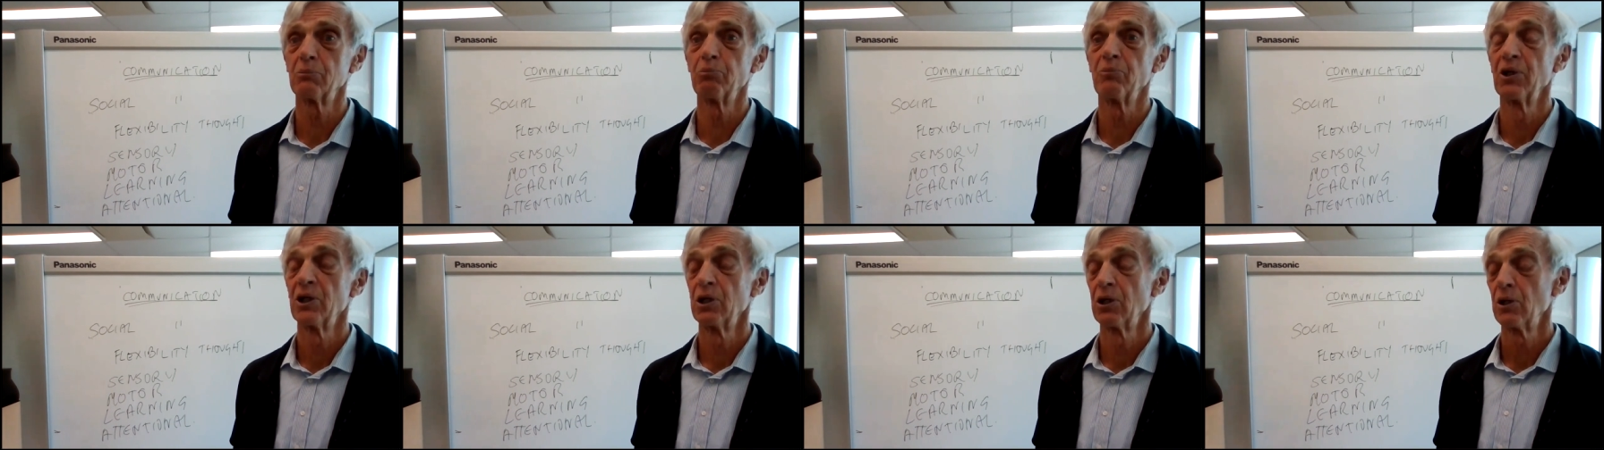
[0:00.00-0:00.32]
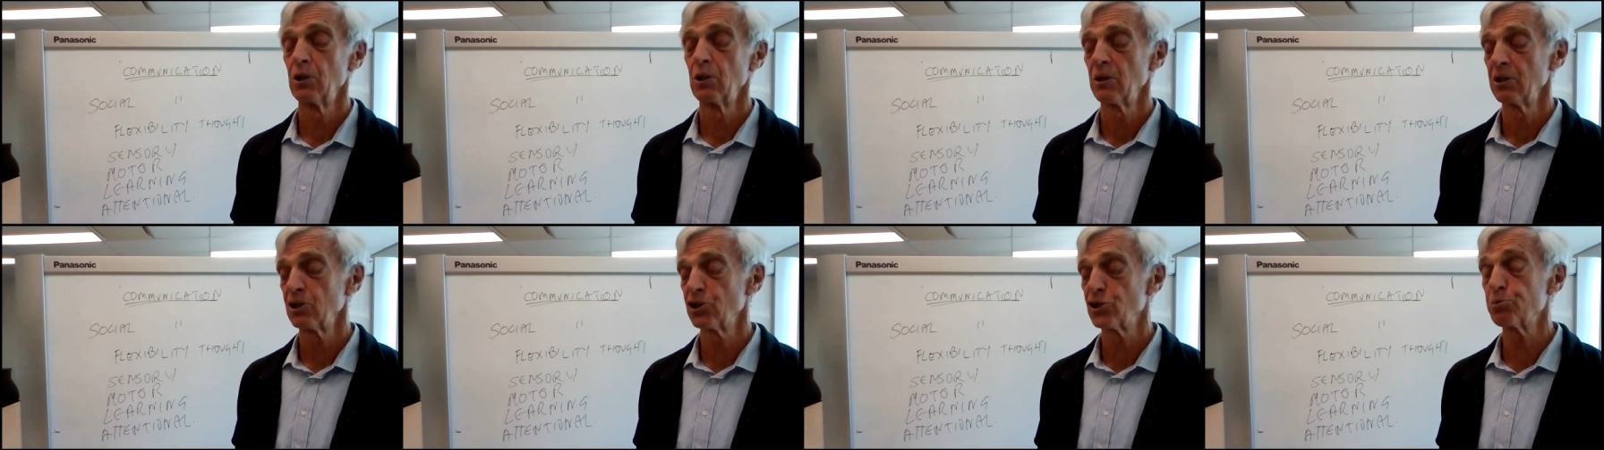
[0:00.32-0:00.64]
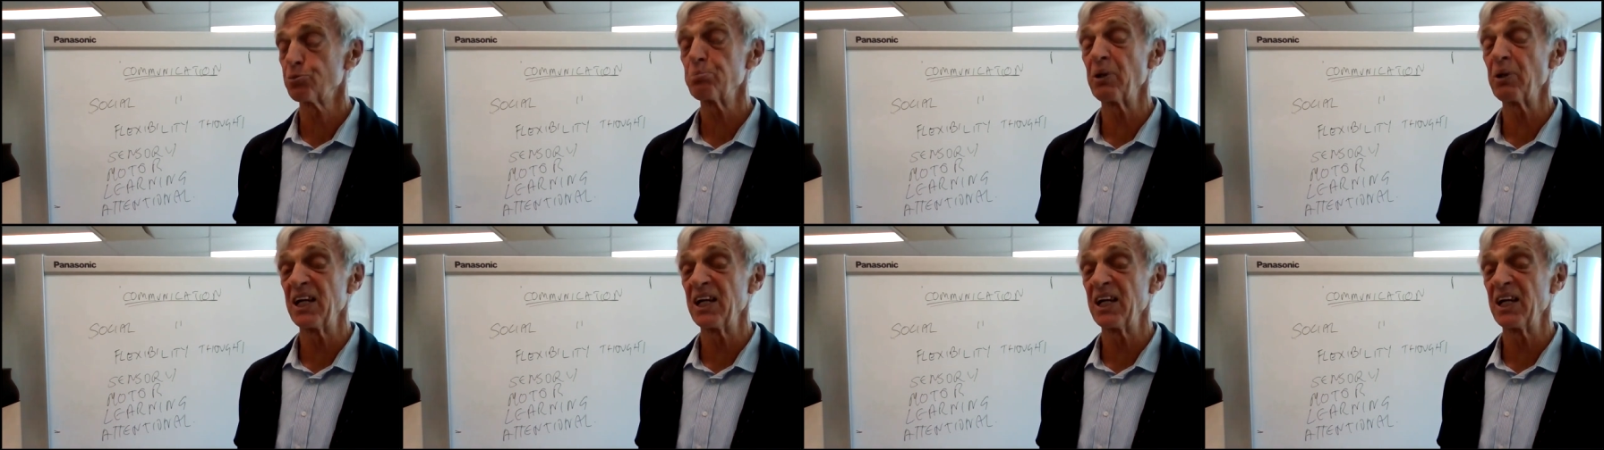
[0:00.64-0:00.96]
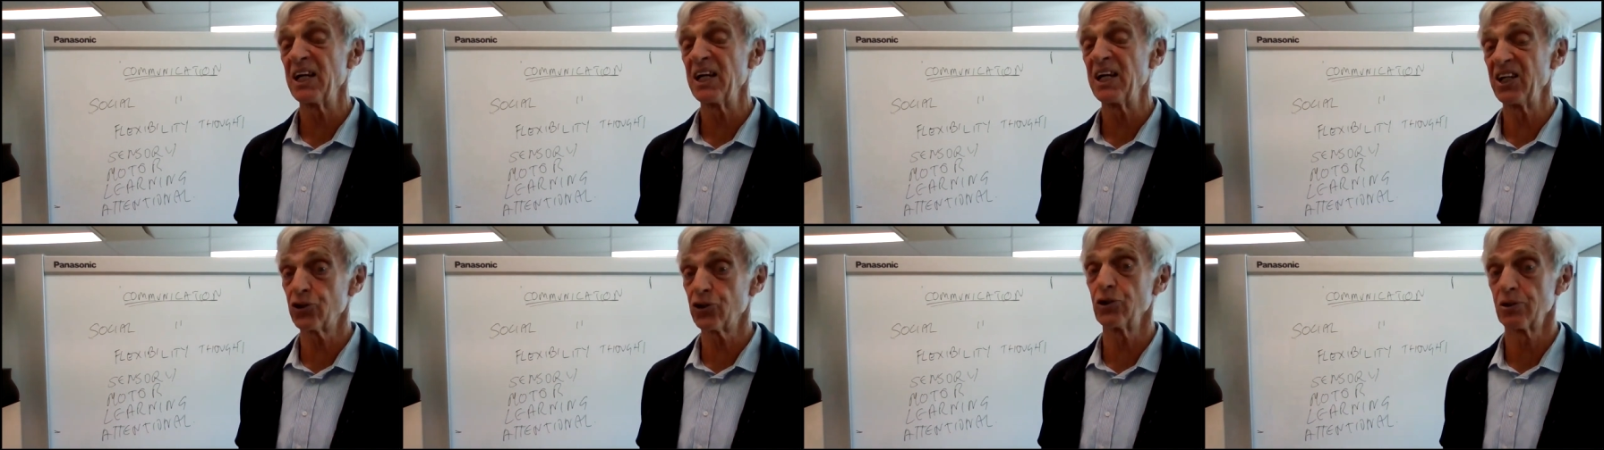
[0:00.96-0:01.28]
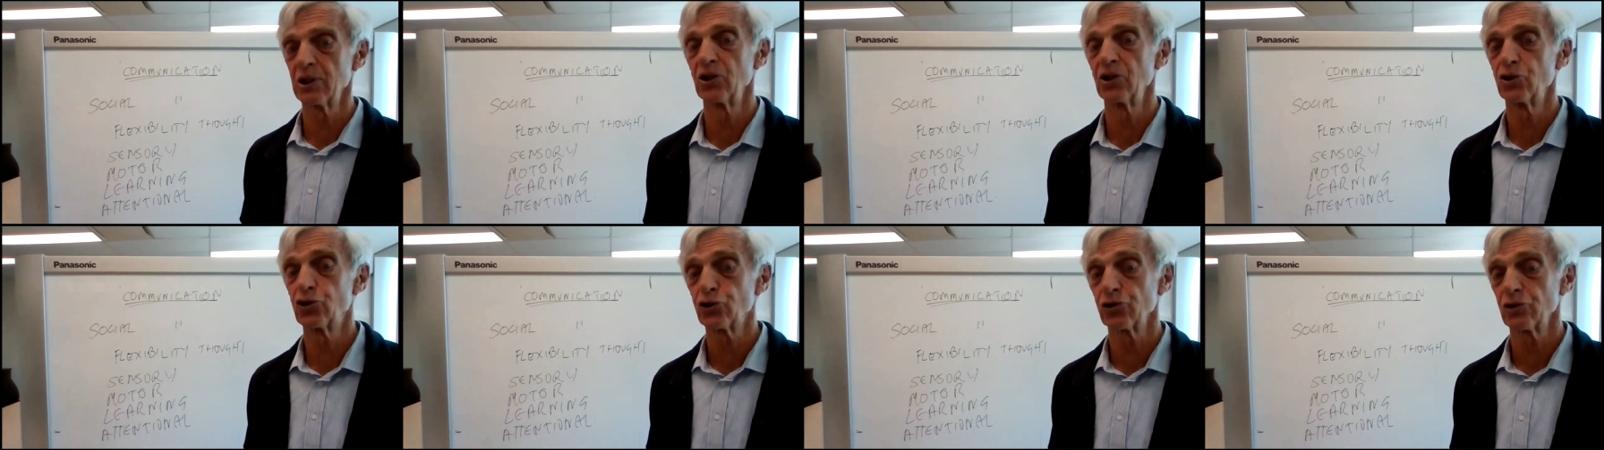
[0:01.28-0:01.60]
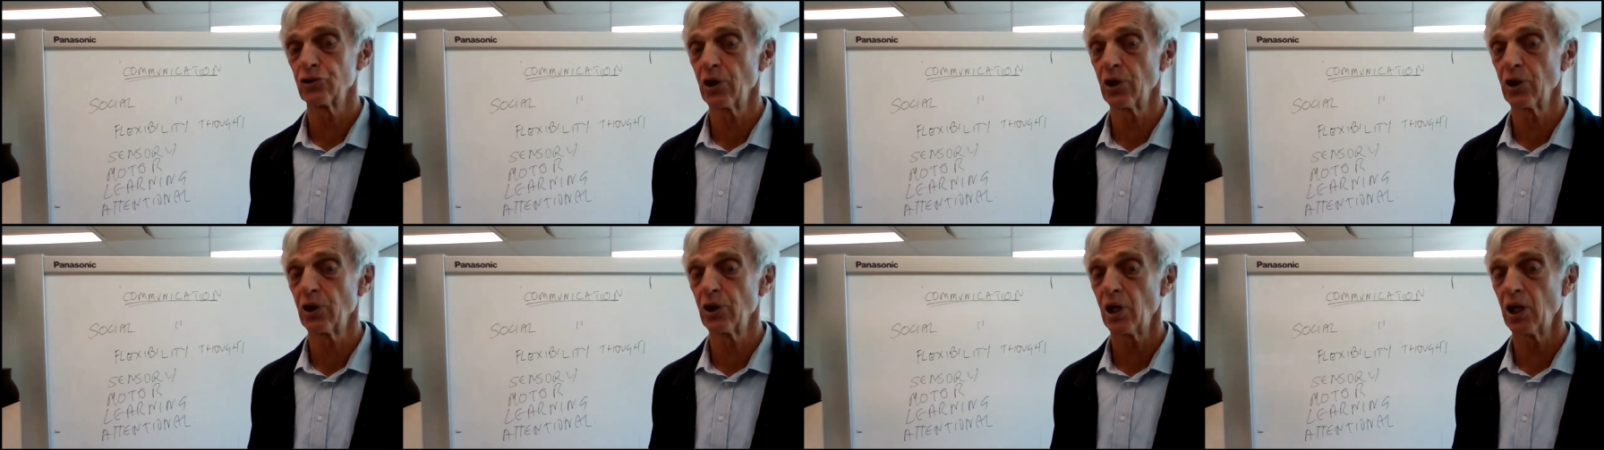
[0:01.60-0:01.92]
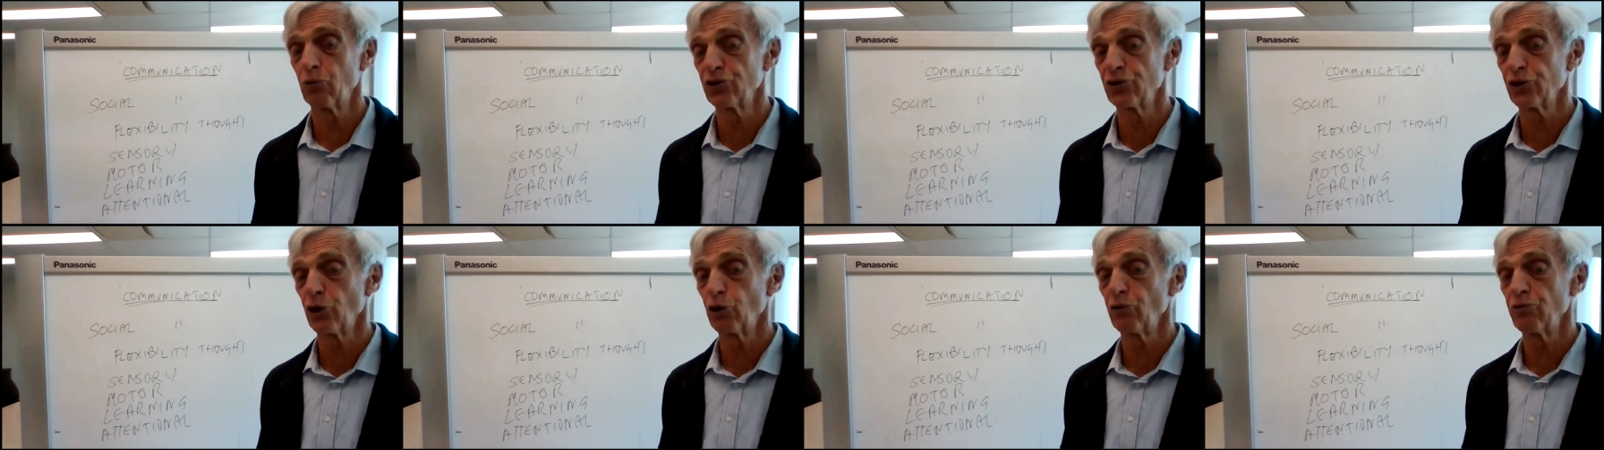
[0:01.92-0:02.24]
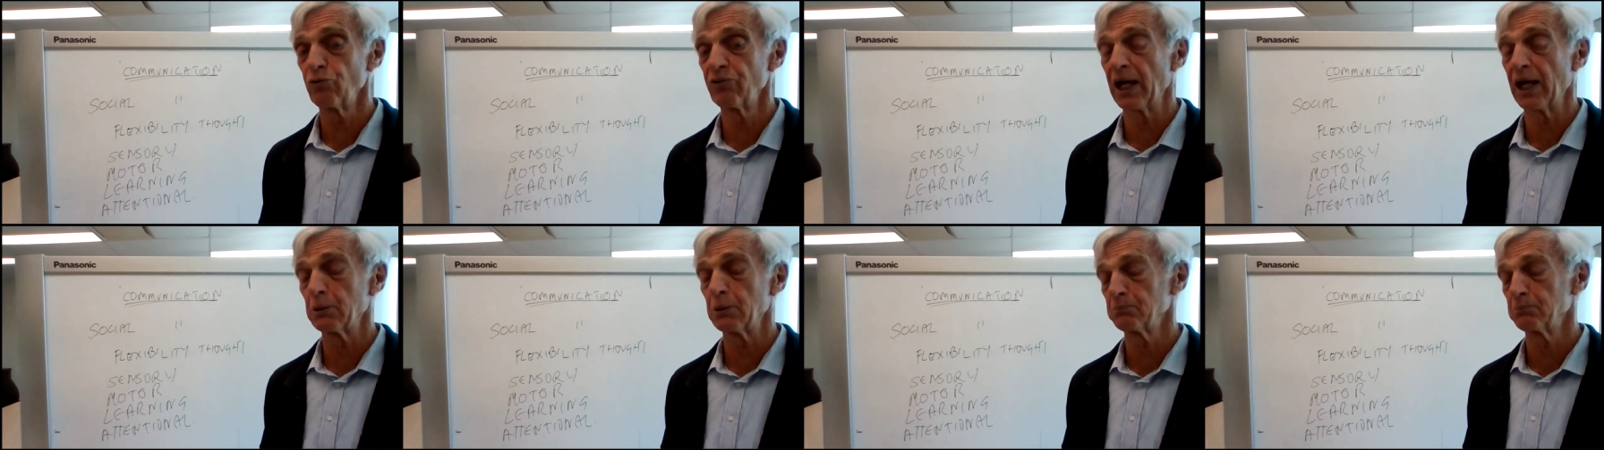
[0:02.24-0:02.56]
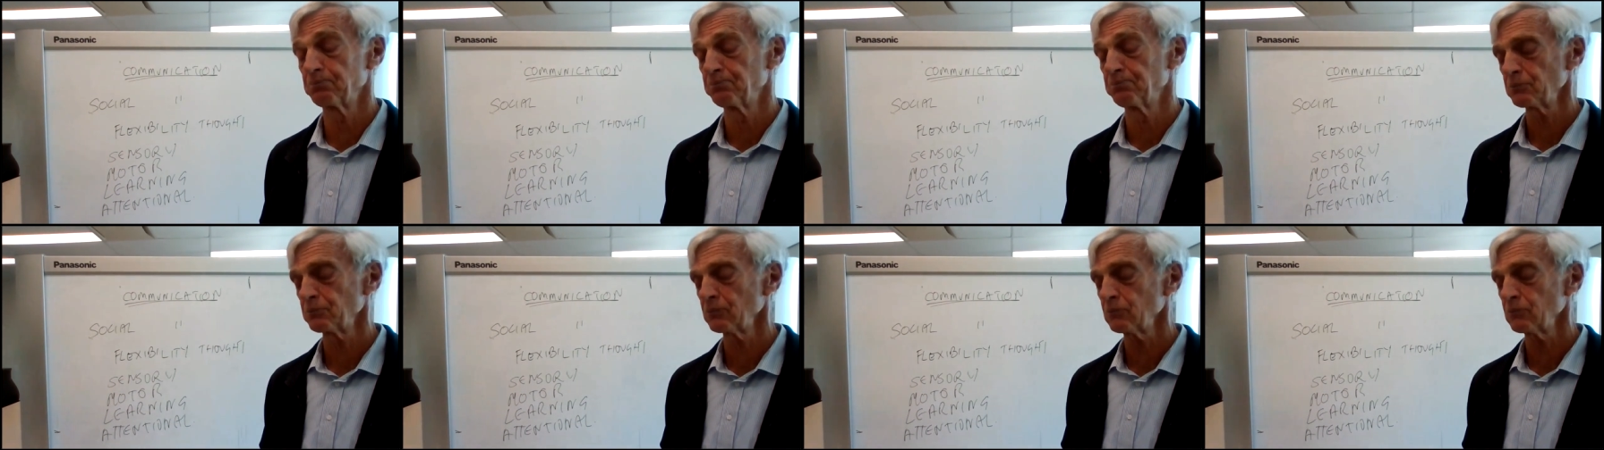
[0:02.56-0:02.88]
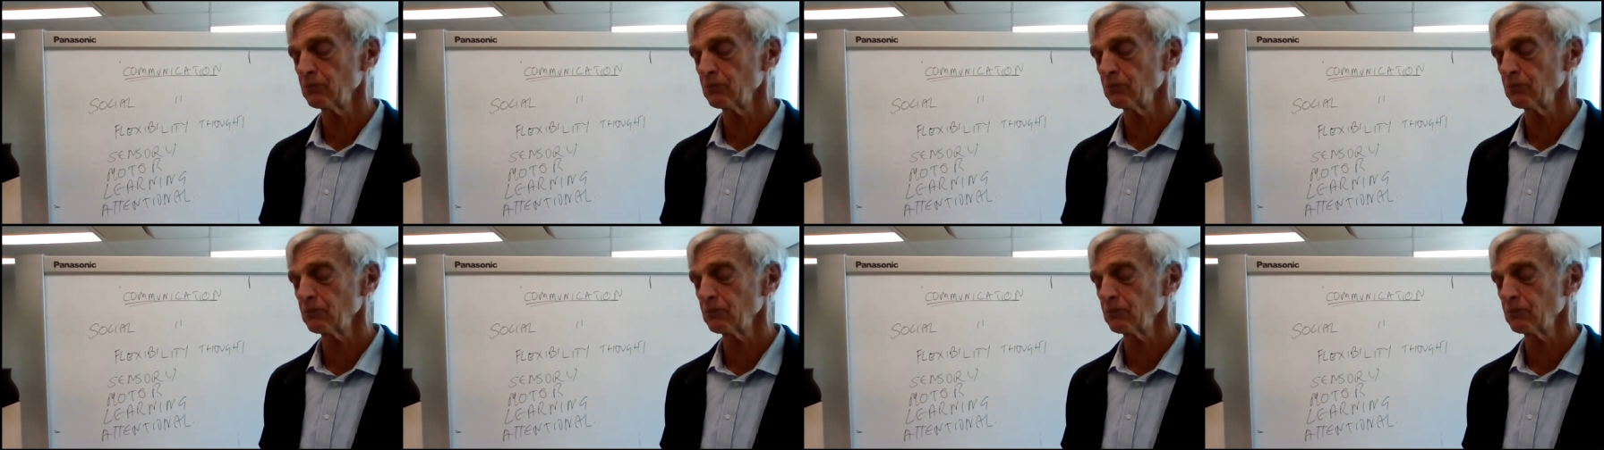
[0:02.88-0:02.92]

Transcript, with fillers: um, spaces and, and, resolve that.